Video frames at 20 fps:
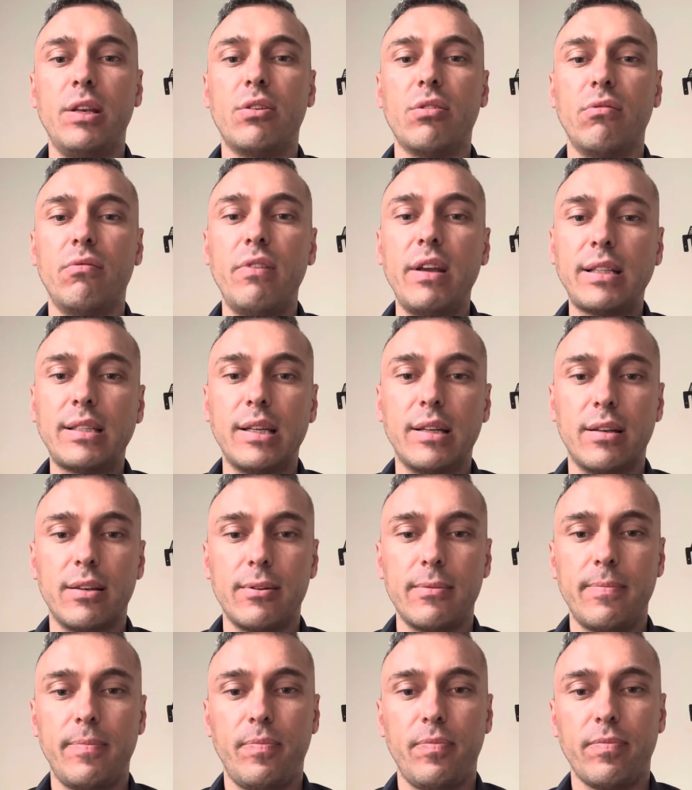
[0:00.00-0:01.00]
convicted
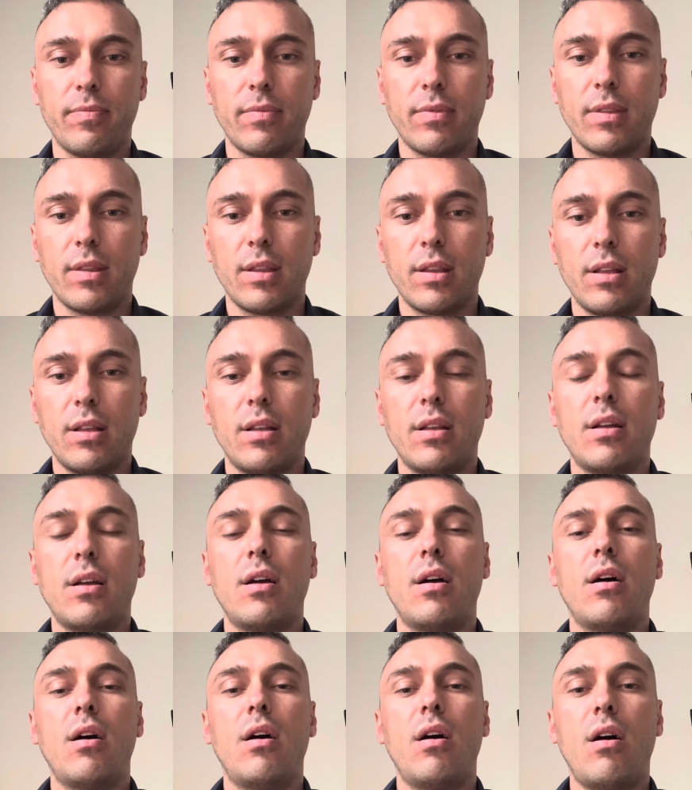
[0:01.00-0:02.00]

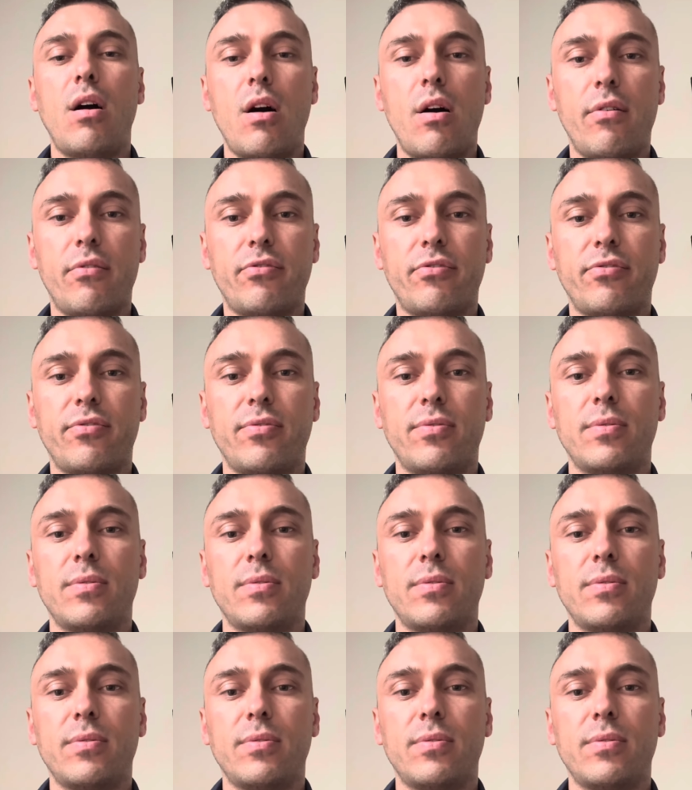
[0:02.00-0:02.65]
of